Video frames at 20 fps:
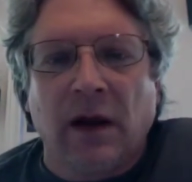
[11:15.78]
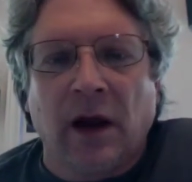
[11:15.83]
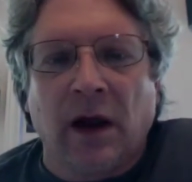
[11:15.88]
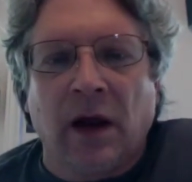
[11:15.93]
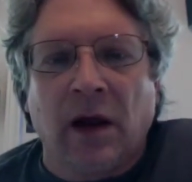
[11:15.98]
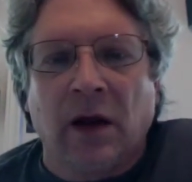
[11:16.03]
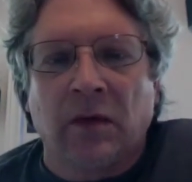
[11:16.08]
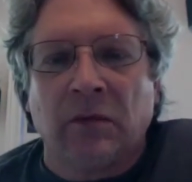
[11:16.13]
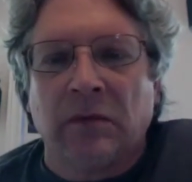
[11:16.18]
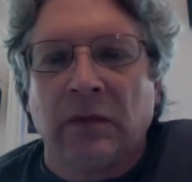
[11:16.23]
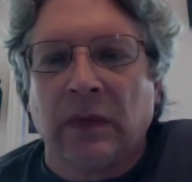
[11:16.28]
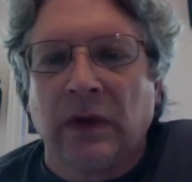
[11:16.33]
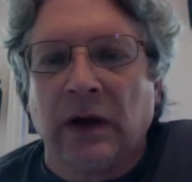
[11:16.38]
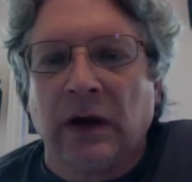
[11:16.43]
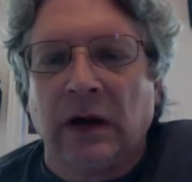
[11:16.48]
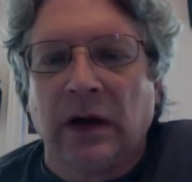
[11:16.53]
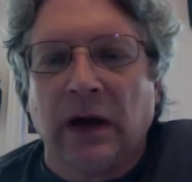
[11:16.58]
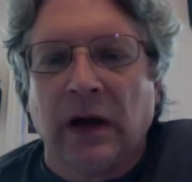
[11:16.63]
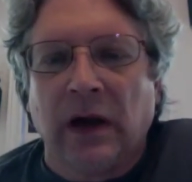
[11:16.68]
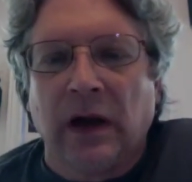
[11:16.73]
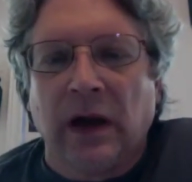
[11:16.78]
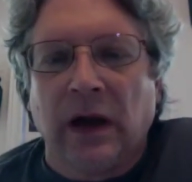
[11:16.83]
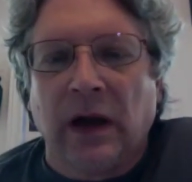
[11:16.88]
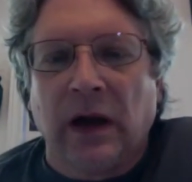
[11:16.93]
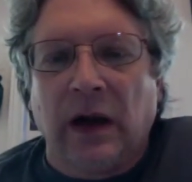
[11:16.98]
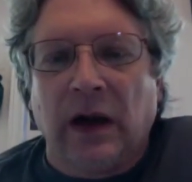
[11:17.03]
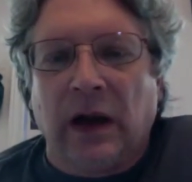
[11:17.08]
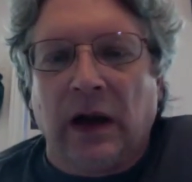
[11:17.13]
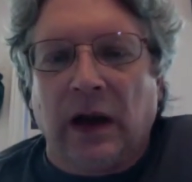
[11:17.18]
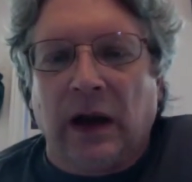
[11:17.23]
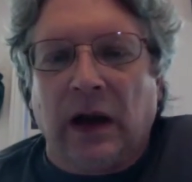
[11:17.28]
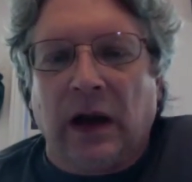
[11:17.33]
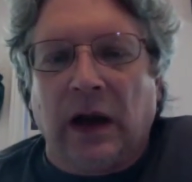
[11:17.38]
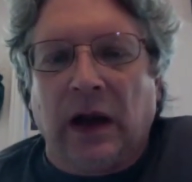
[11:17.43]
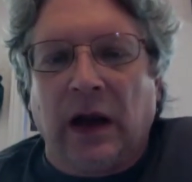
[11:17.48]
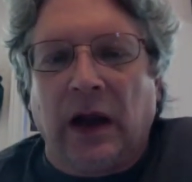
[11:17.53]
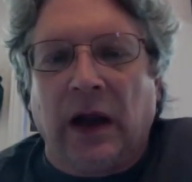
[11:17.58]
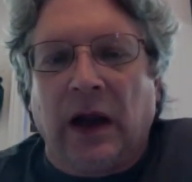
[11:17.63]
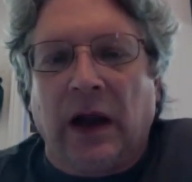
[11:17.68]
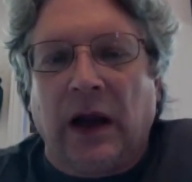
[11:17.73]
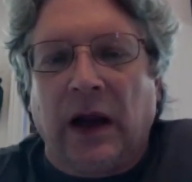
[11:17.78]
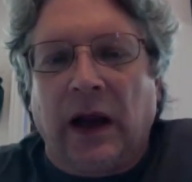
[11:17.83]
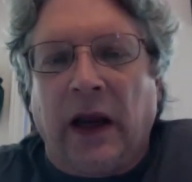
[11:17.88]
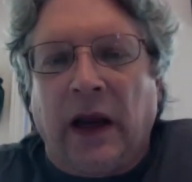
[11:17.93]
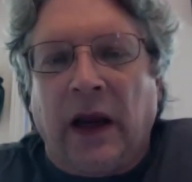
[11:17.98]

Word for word: um, uh,